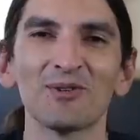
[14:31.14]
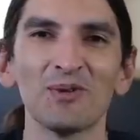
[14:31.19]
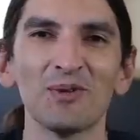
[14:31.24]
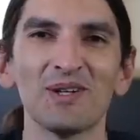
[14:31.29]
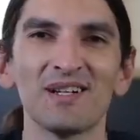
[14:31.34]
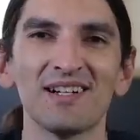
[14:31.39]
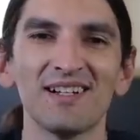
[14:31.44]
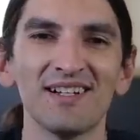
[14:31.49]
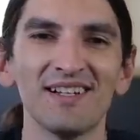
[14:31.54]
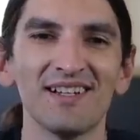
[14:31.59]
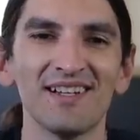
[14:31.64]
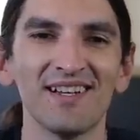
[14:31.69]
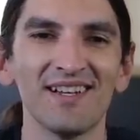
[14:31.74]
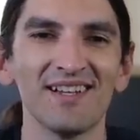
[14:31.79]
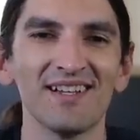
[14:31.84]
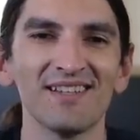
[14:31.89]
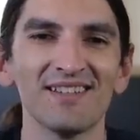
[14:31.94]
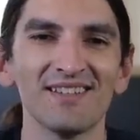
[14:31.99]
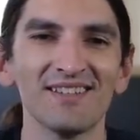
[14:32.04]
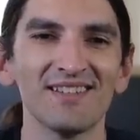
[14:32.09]
Lua,
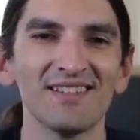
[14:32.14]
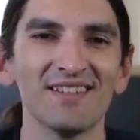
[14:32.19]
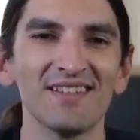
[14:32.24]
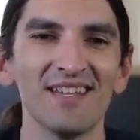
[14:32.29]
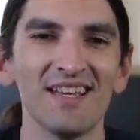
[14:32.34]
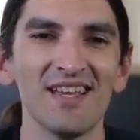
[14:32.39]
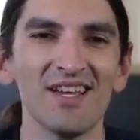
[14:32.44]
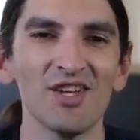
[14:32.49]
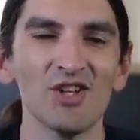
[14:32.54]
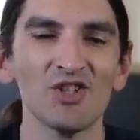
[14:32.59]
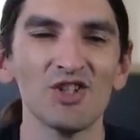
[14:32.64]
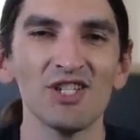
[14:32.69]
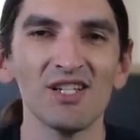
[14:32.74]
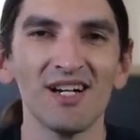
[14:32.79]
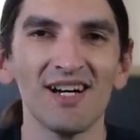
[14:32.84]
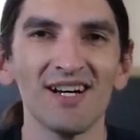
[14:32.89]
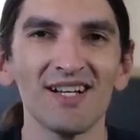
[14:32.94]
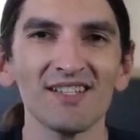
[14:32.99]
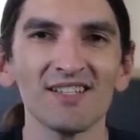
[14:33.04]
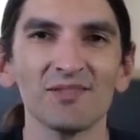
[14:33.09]
and she
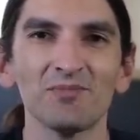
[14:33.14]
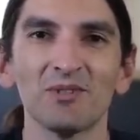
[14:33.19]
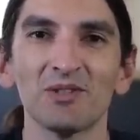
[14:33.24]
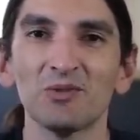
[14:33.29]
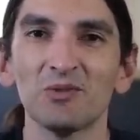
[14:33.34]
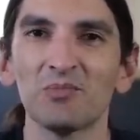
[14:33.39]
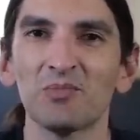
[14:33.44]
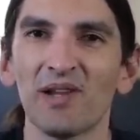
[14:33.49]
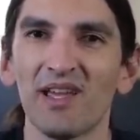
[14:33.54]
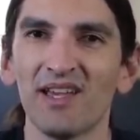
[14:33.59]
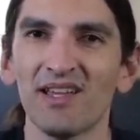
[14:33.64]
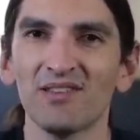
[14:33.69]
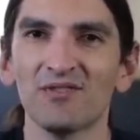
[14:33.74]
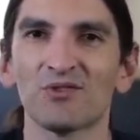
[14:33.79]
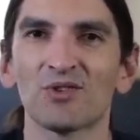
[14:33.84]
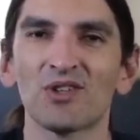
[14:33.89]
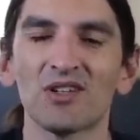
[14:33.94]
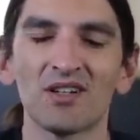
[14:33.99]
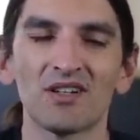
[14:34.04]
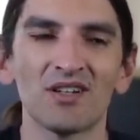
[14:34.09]
asked me to play it
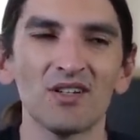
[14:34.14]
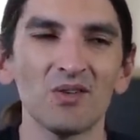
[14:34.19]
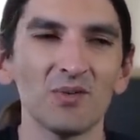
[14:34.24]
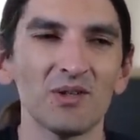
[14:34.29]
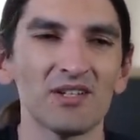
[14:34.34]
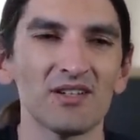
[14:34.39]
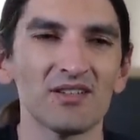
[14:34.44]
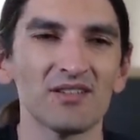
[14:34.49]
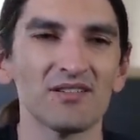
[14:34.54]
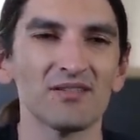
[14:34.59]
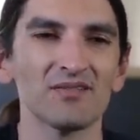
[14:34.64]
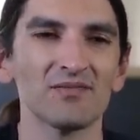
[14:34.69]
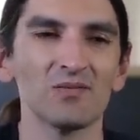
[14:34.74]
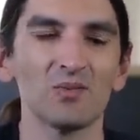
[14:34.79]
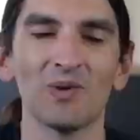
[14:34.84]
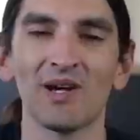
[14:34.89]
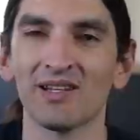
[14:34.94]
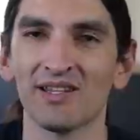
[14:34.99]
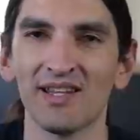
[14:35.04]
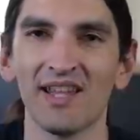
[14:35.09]
for her when,
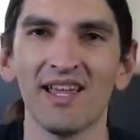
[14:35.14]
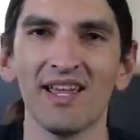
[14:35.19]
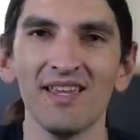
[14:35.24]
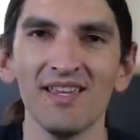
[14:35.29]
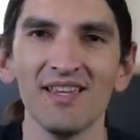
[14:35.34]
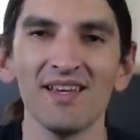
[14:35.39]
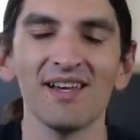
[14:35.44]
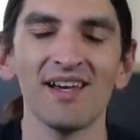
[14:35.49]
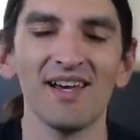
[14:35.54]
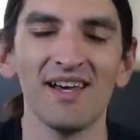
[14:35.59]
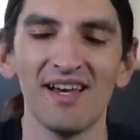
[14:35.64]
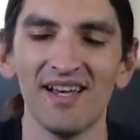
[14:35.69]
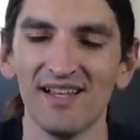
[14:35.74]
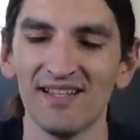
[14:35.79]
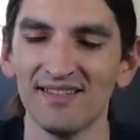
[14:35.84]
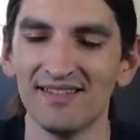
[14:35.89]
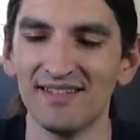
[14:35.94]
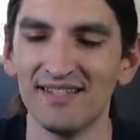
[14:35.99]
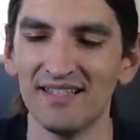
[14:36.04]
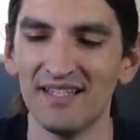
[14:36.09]
one day,
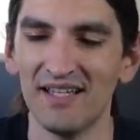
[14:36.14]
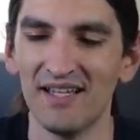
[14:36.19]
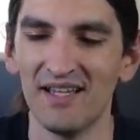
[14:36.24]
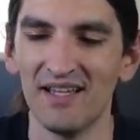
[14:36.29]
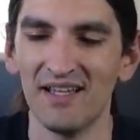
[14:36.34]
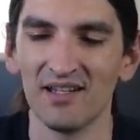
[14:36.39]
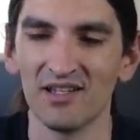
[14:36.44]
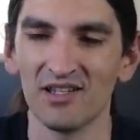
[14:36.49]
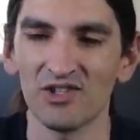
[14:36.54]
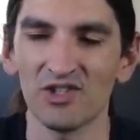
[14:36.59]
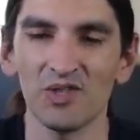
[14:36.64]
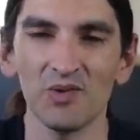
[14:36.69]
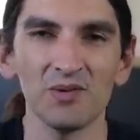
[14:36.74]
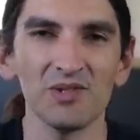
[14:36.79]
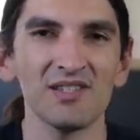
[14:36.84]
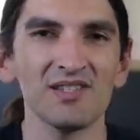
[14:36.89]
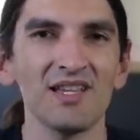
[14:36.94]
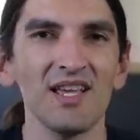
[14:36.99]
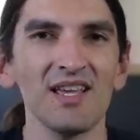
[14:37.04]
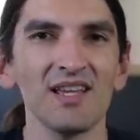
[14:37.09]
and she
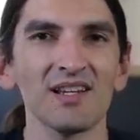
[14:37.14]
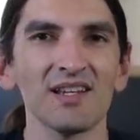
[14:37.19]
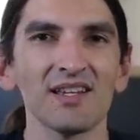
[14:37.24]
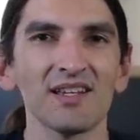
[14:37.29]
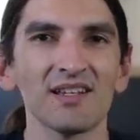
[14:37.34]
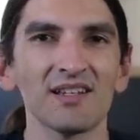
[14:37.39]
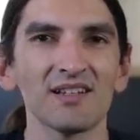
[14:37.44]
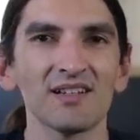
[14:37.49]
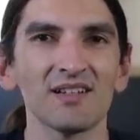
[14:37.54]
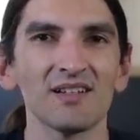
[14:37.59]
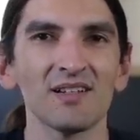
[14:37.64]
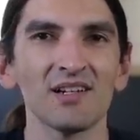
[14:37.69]
was saying like,